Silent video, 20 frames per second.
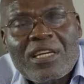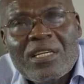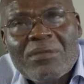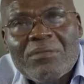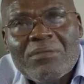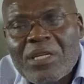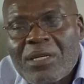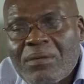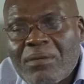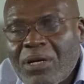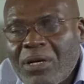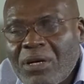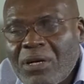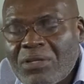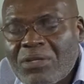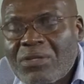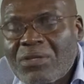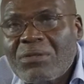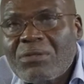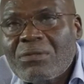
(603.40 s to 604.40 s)
telling me
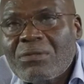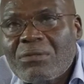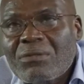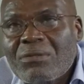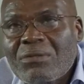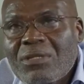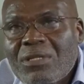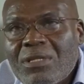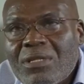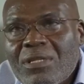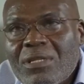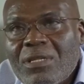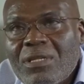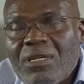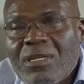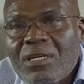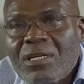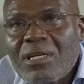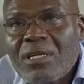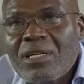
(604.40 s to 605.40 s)
about
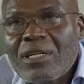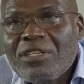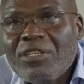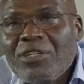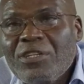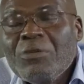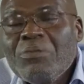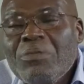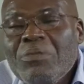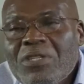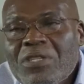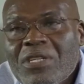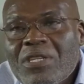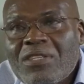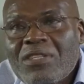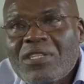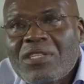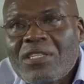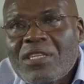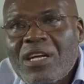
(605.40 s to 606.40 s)
new
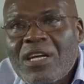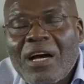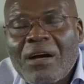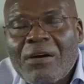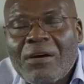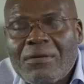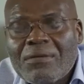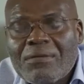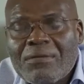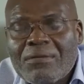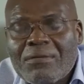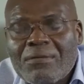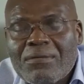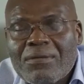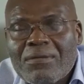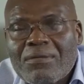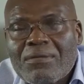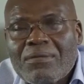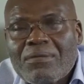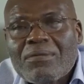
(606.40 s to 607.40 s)
business in town.
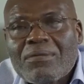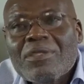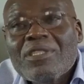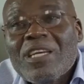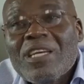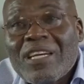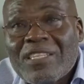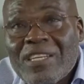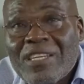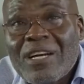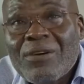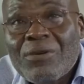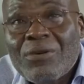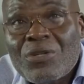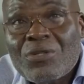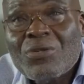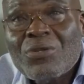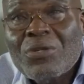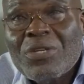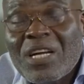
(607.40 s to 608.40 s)
The idea
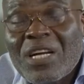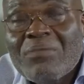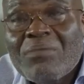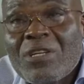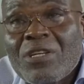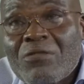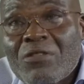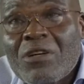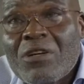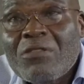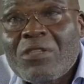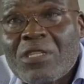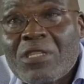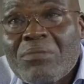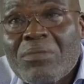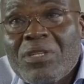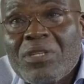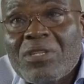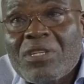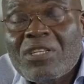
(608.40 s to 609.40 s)
was to get me involved in the
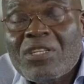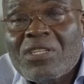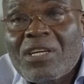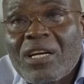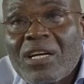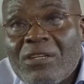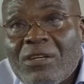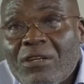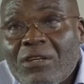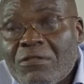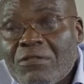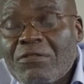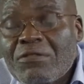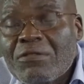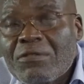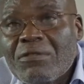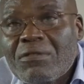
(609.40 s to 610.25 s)
business side of